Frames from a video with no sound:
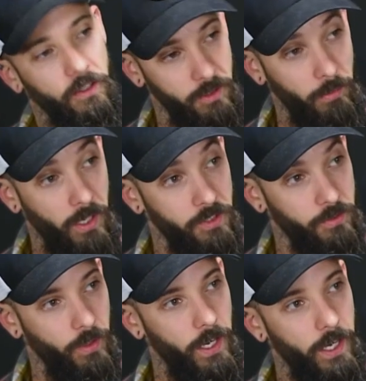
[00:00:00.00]

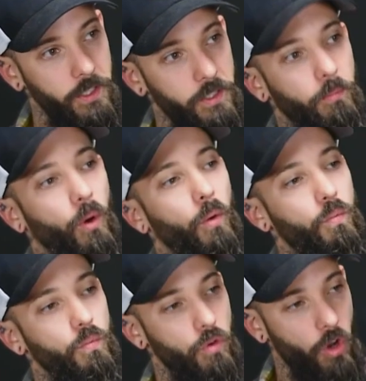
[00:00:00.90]
somebody's range,
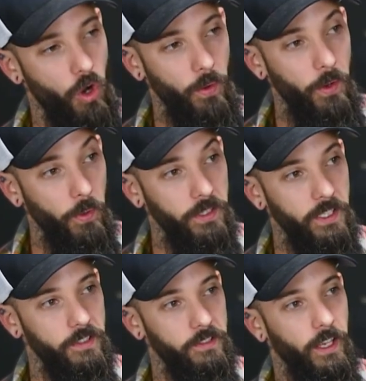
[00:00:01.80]
but knowing what
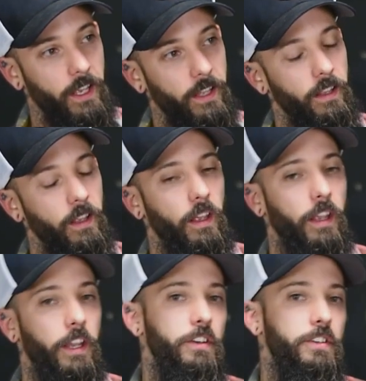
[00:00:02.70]
they said.
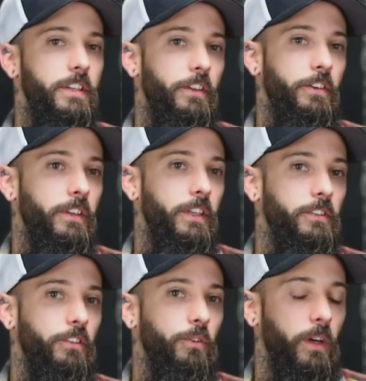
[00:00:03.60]
Here's another thing
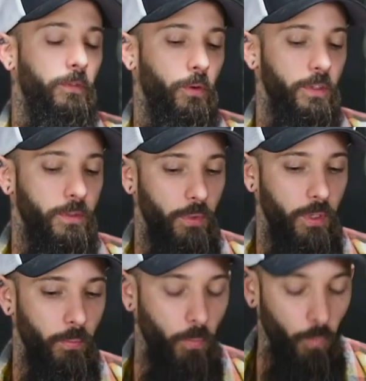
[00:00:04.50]
too. I've always
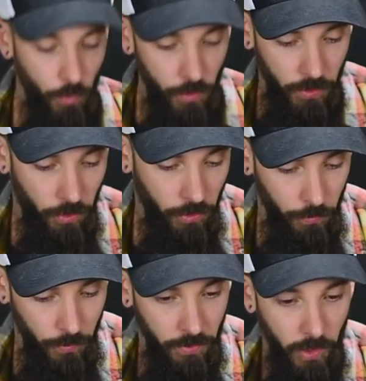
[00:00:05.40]
been really hard
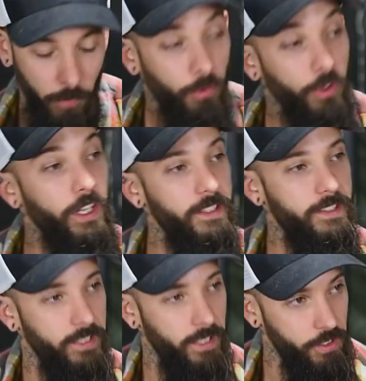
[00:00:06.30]
with
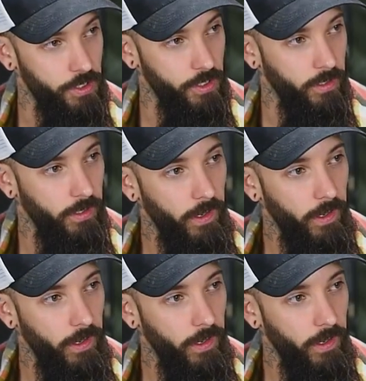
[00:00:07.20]
pronunciation.